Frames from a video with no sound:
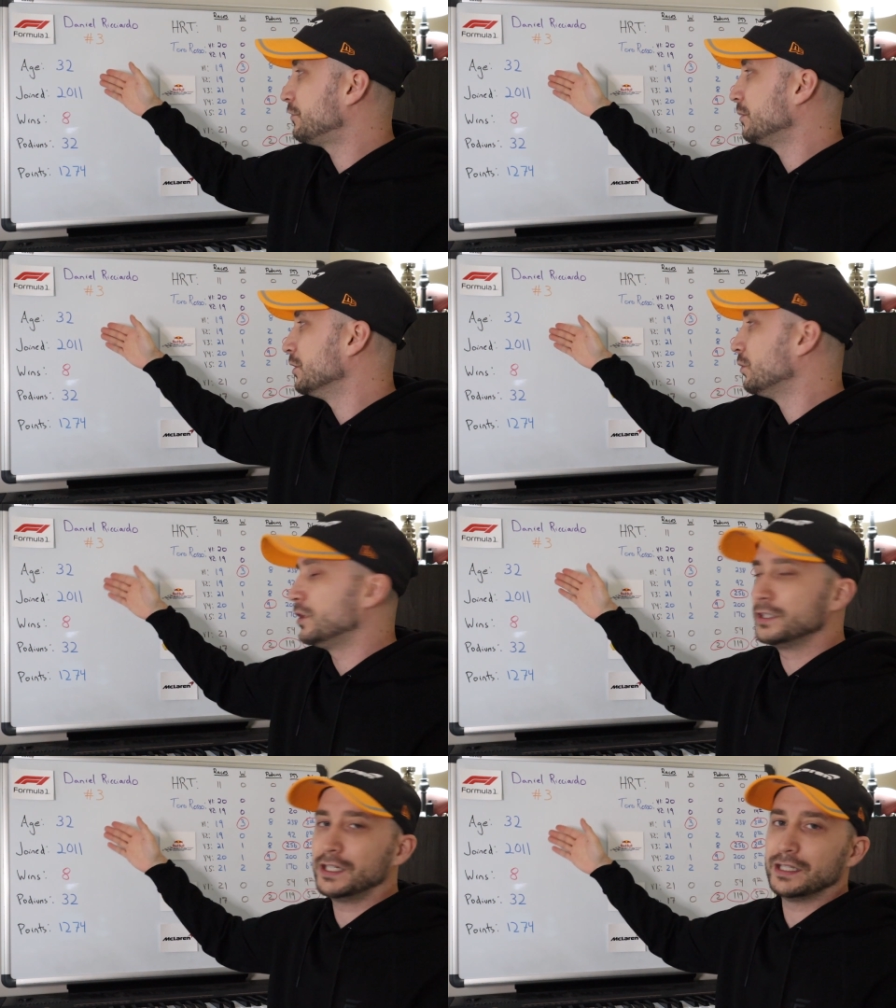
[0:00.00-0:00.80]
Formula
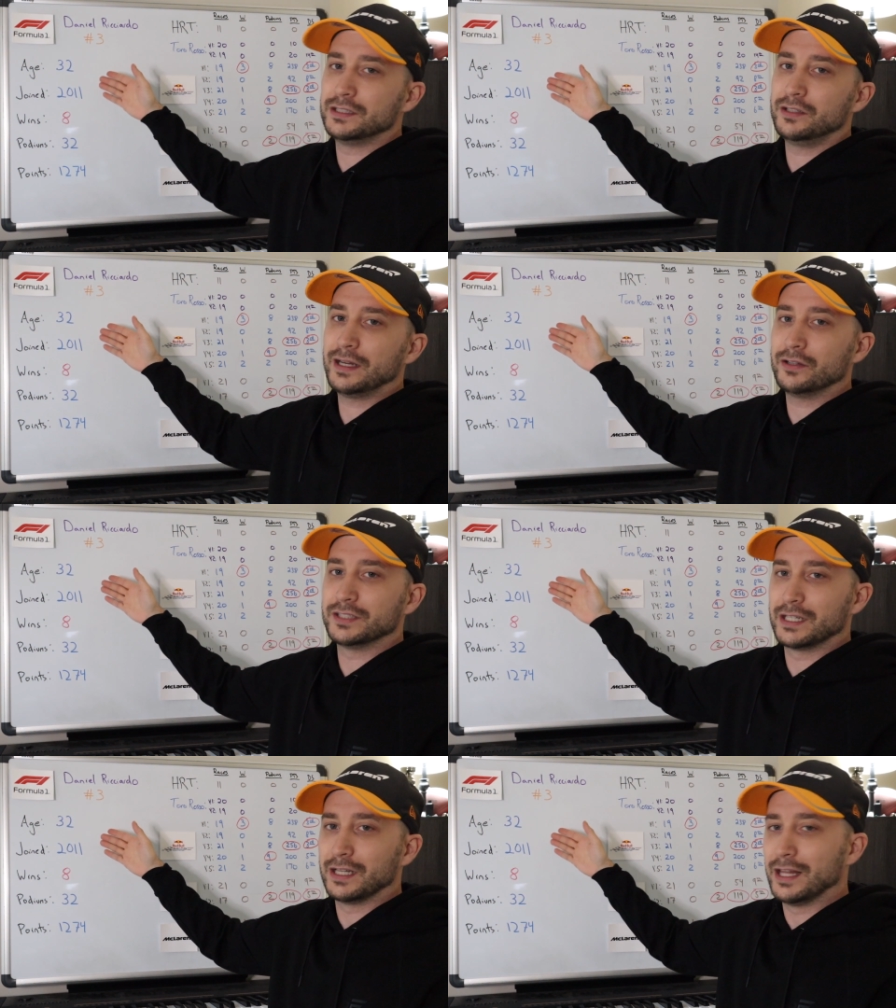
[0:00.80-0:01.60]
One in
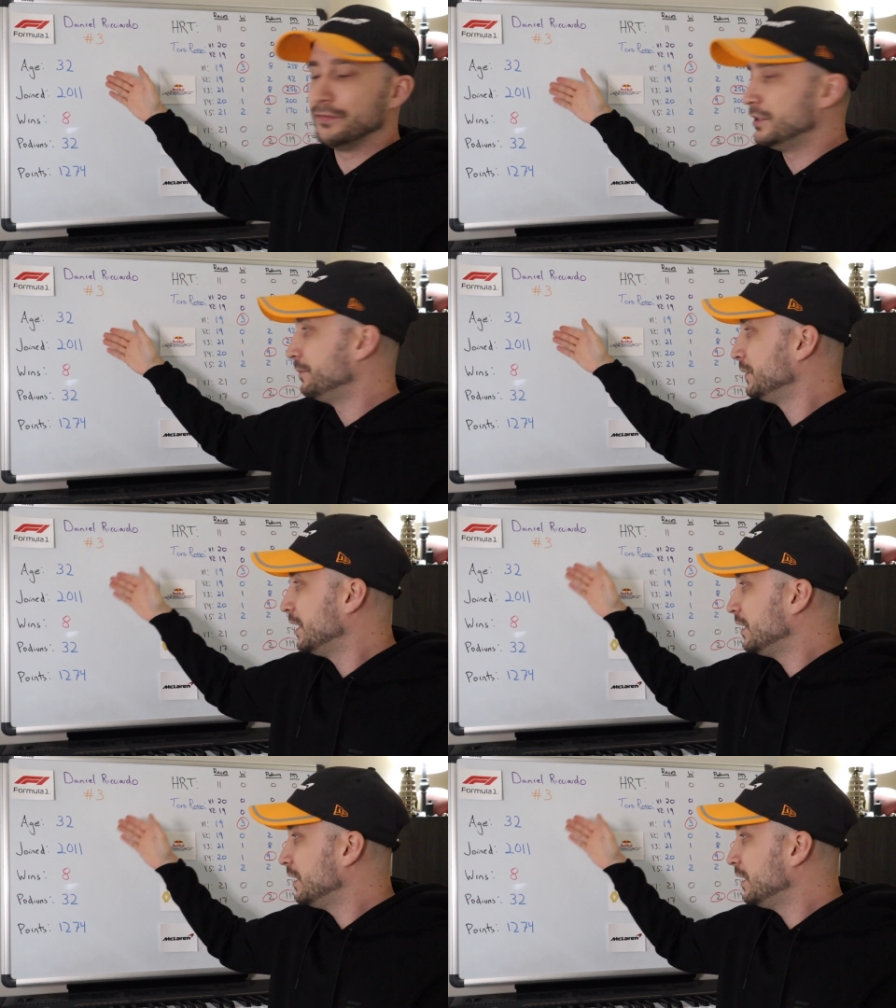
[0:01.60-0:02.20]
2011.